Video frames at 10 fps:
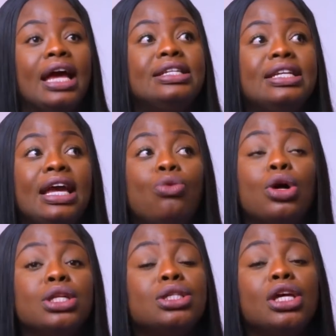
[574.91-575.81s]
they
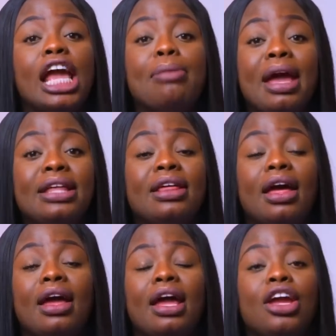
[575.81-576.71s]
want to make
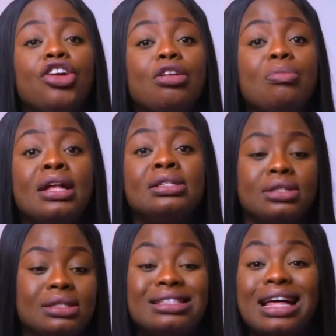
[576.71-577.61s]
the increment
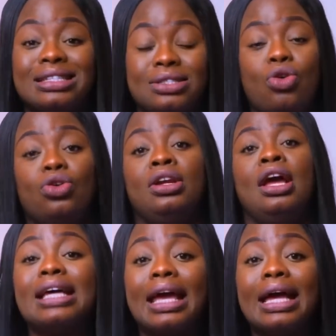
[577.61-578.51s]
start on
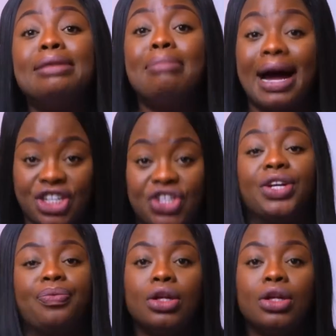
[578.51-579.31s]
2nd March,